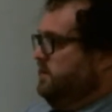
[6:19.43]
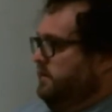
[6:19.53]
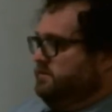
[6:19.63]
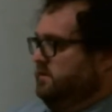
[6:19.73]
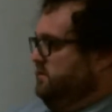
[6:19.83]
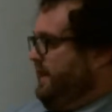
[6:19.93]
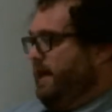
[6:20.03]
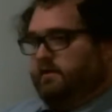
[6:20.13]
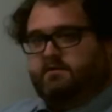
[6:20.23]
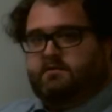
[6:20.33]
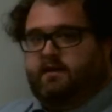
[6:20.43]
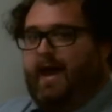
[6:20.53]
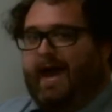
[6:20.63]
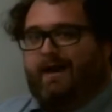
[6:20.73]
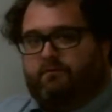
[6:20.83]
is that is the
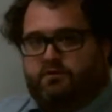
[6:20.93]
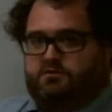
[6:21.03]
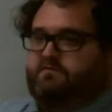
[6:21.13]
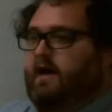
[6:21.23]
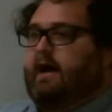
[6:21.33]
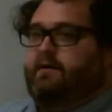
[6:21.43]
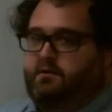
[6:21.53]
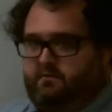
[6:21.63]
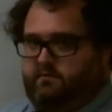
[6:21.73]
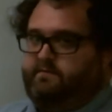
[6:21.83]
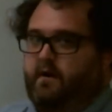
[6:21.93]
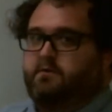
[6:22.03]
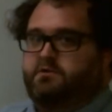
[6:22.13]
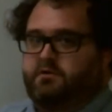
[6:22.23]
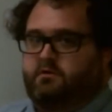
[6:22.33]
average value of the
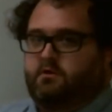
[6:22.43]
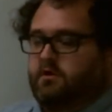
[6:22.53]
function.